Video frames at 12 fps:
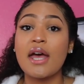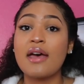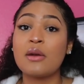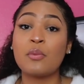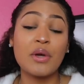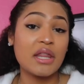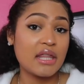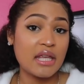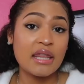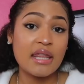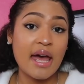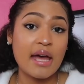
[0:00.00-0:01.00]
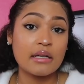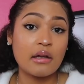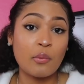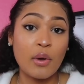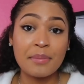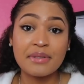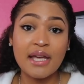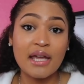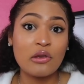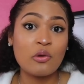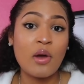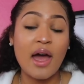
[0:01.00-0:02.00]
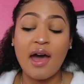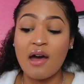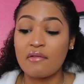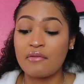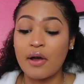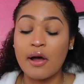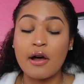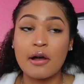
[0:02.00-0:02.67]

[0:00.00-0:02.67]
And within that website, you have